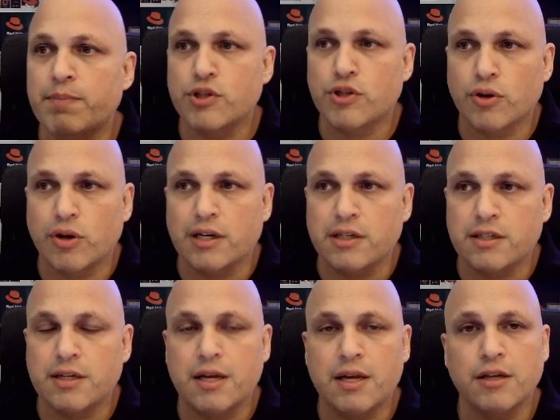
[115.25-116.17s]

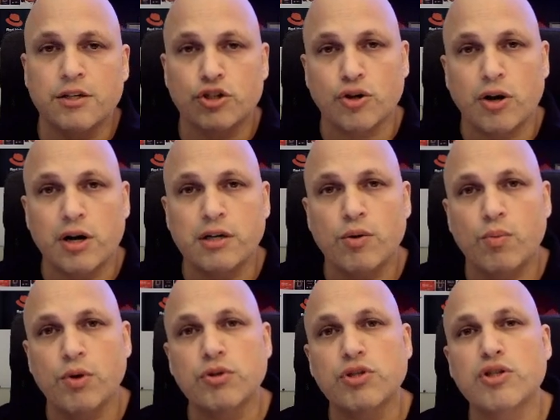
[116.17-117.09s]
sort. Sort
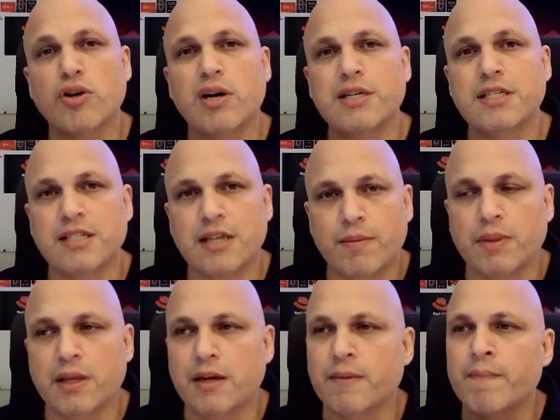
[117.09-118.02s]
will sort
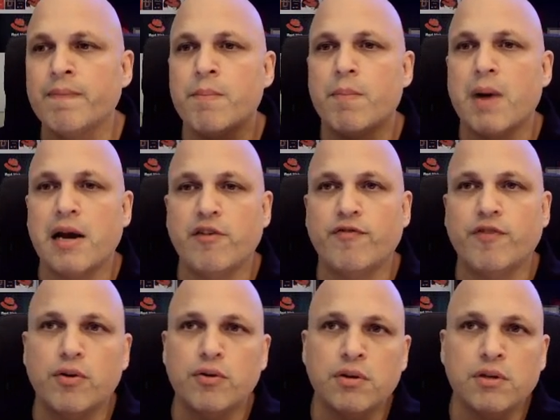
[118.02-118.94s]
something. By
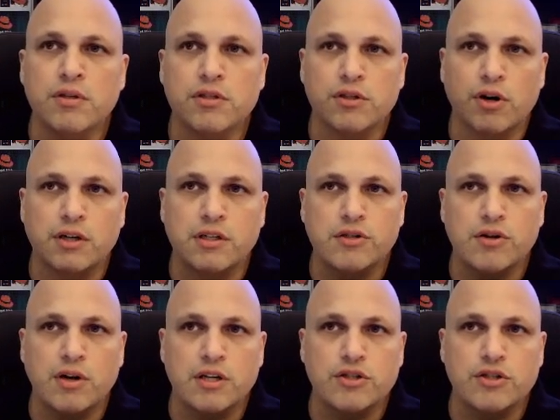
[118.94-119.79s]
default, sort is gonna